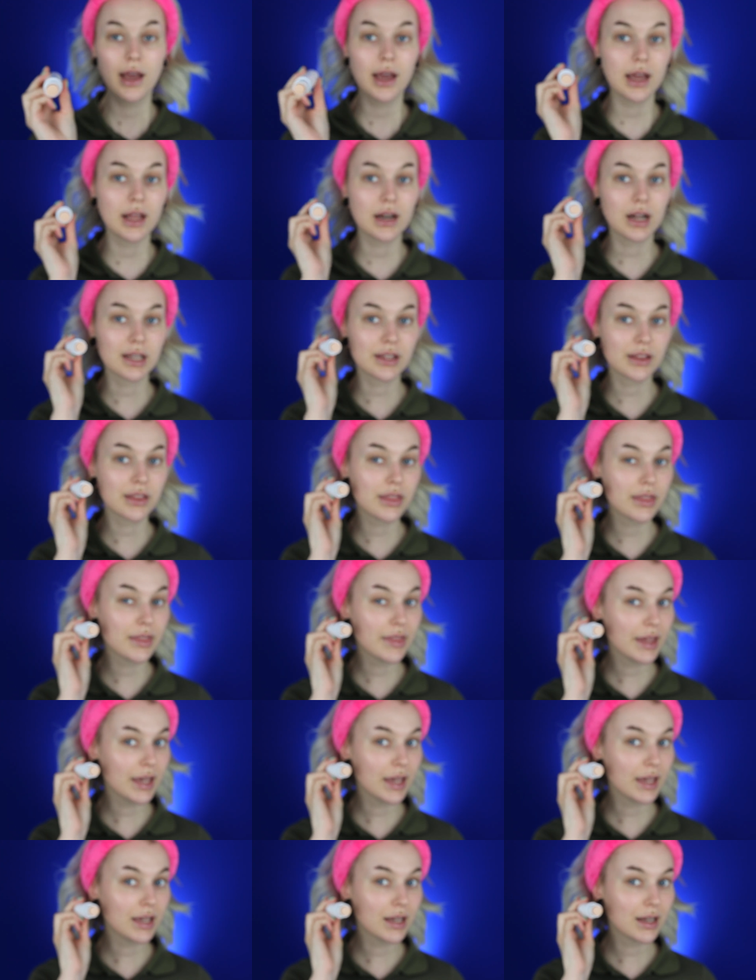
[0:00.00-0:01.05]
and I
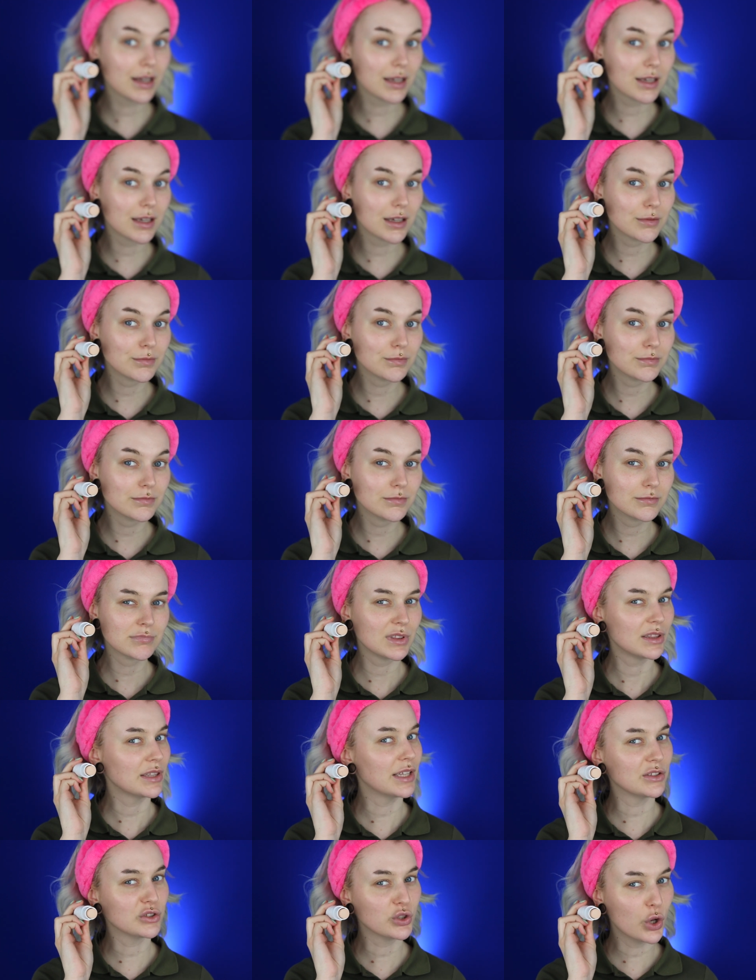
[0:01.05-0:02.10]
think,
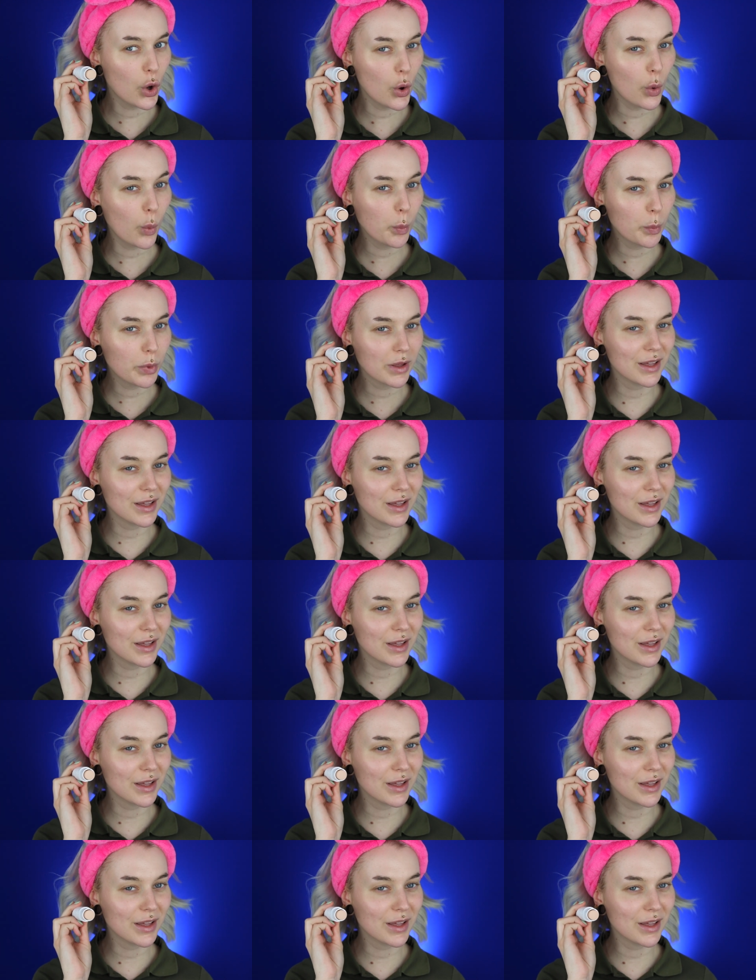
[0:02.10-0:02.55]
let's hope